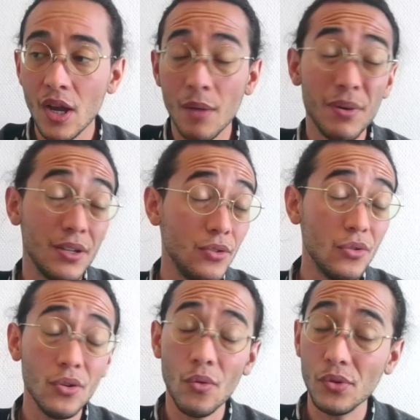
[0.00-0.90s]
But you
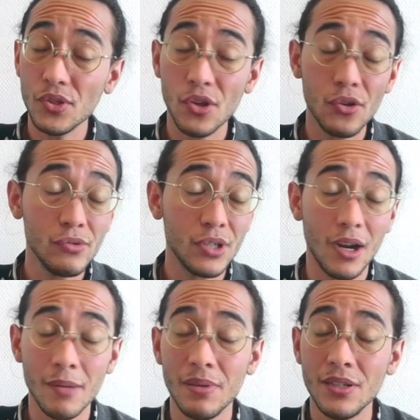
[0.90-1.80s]
can also
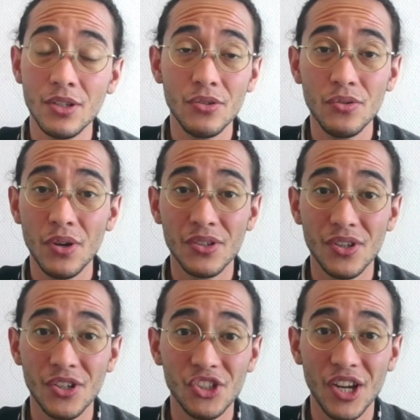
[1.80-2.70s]
type into a
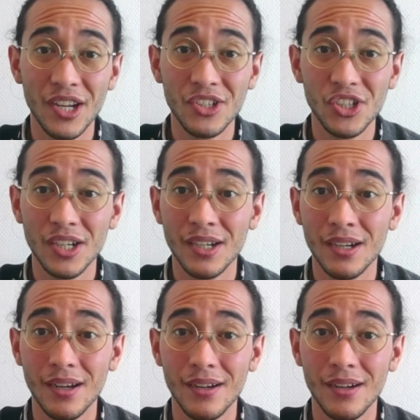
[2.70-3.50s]
search engine,